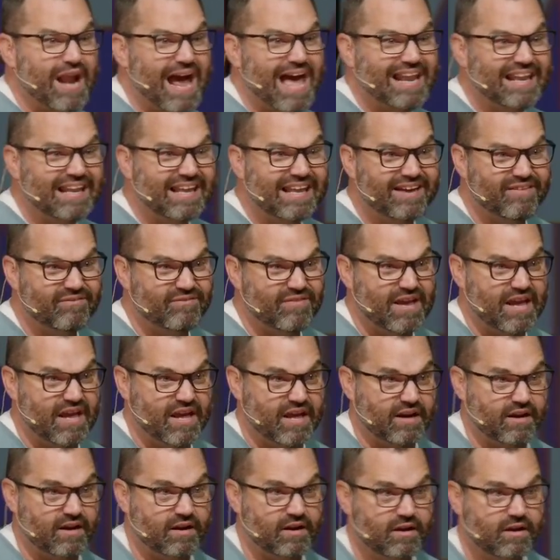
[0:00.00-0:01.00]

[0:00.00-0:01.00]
I live in.